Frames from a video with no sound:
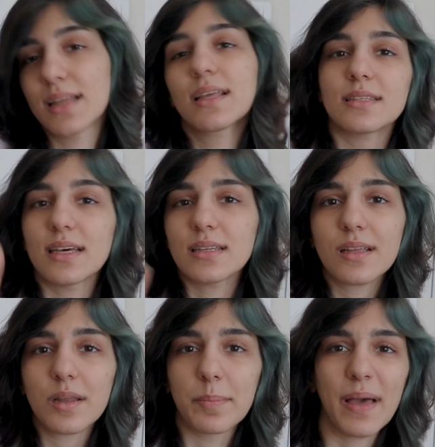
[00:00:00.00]
And that's
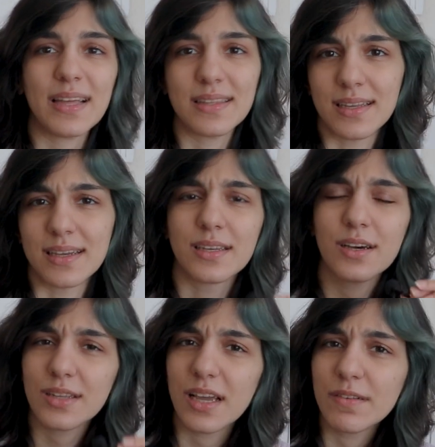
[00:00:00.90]
not a bad thing.
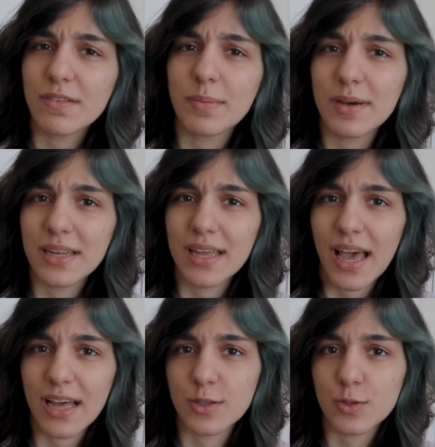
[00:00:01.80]
Not everybody
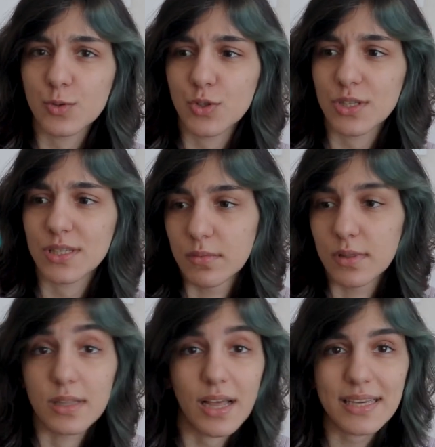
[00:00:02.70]
has to just
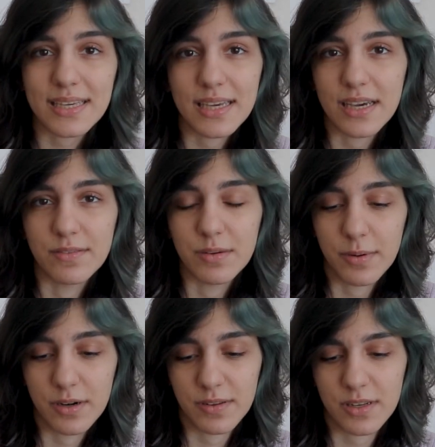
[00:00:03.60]
like every
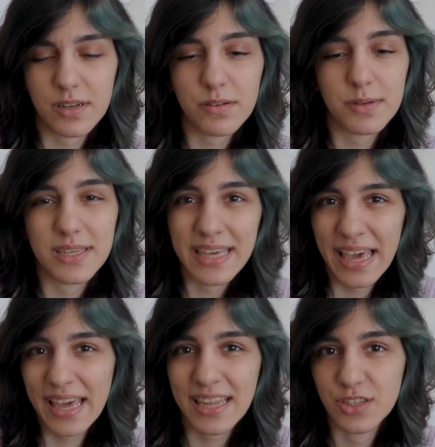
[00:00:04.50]
part of it. Not everybody
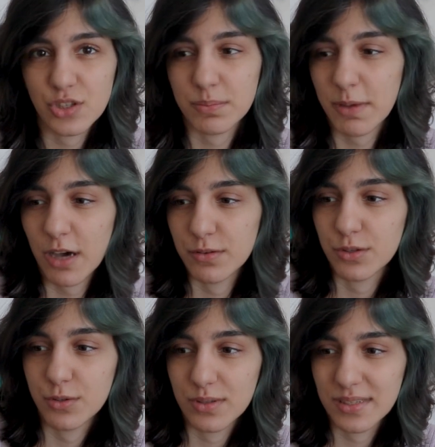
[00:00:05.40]
can just power
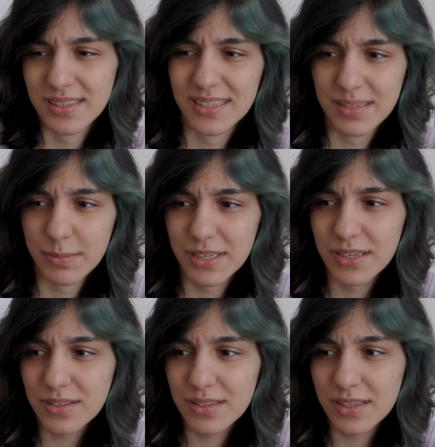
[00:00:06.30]
through these things. But
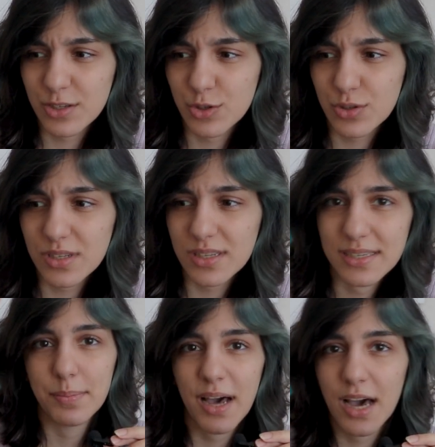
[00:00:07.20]
here's the thing you shouldn't
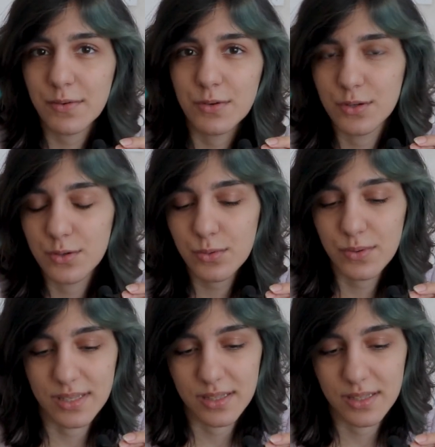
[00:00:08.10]
like power through it.